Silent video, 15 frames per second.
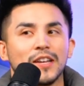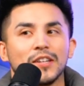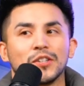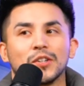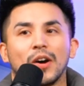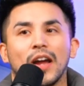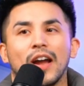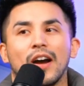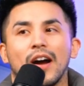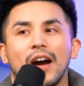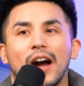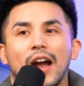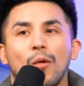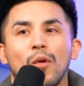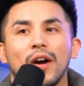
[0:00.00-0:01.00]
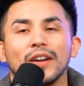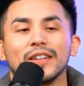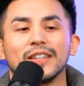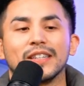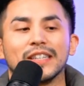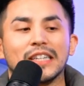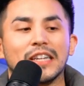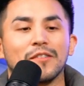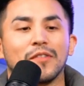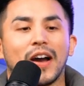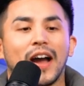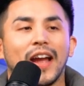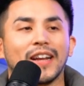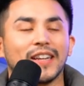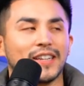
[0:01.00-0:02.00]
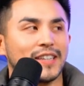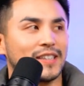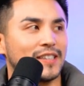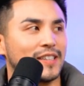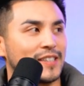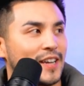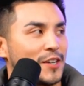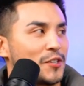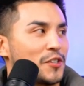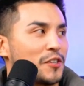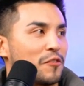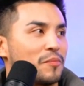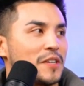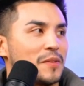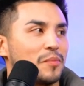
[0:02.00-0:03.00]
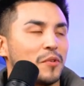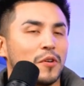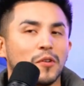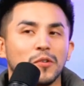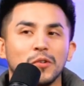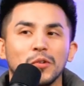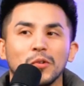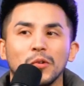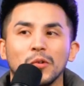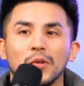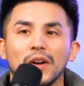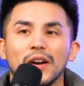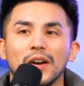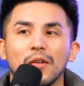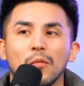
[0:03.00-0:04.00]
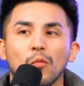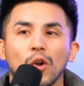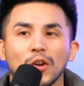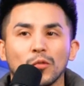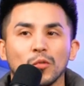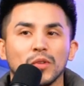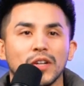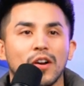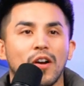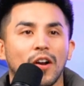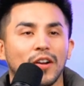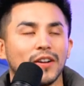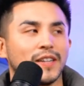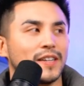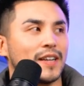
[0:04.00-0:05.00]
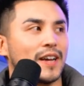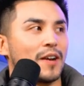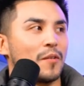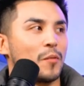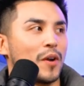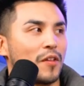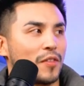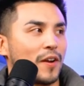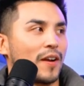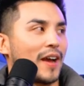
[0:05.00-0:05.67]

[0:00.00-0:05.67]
So I wanted to see if I can get the attention of people who worked really hard to get where they're